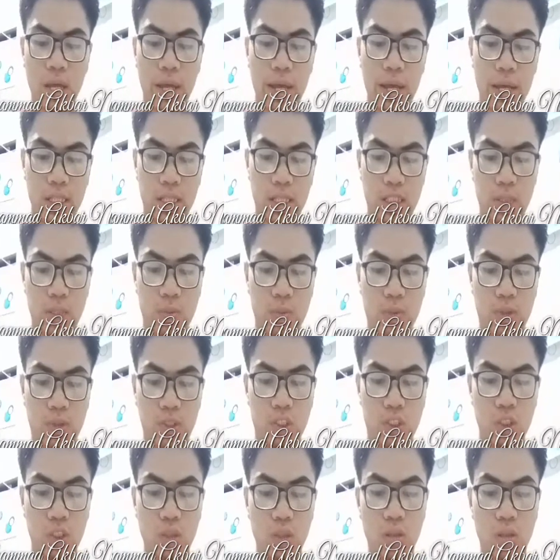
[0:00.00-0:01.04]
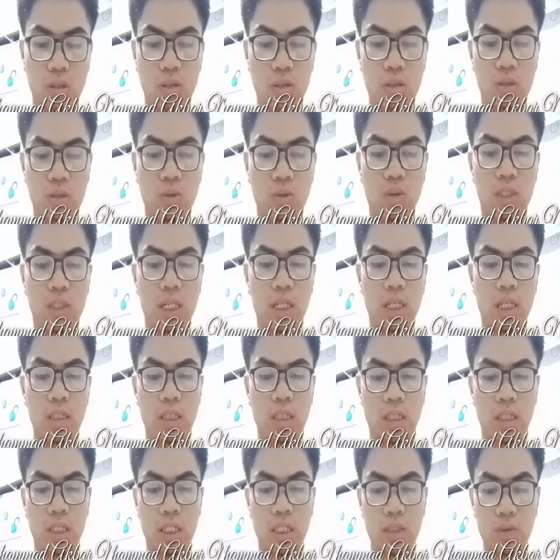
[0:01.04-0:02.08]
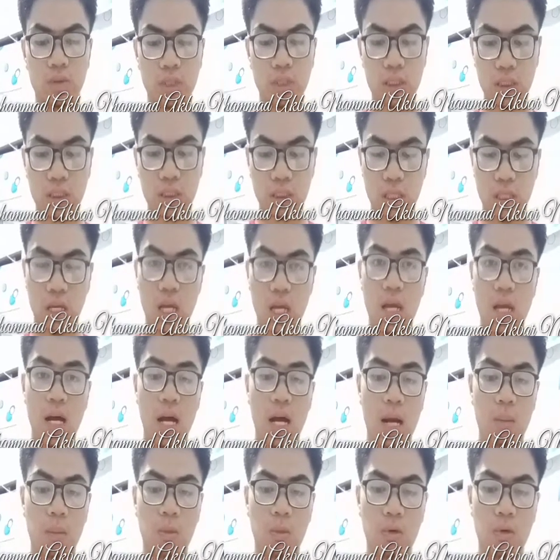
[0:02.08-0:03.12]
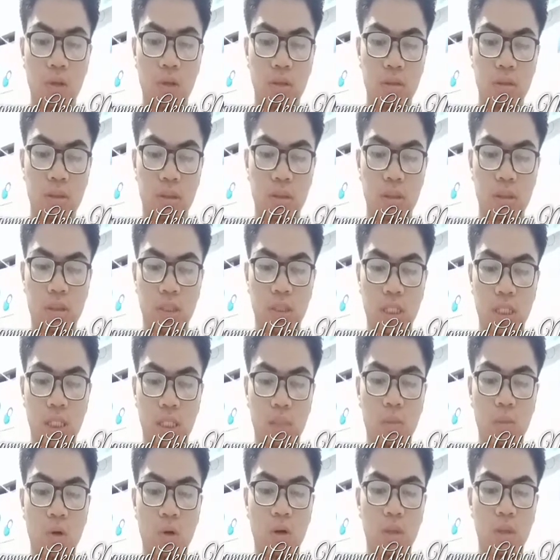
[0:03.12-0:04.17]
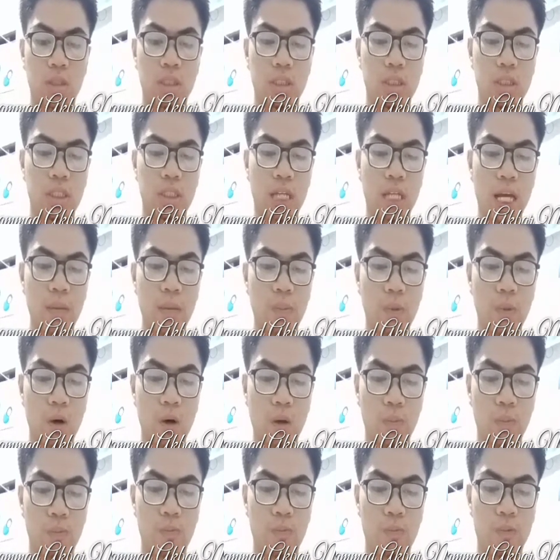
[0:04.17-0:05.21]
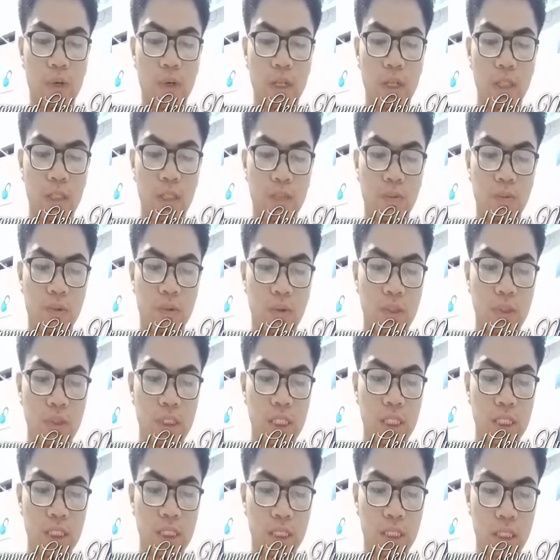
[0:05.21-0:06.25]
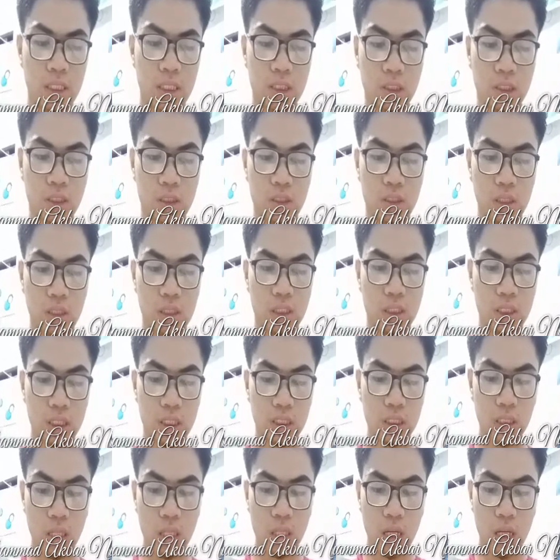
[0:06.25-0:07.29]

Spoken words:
exposure to target language, among the type of prior pronunciation instruction,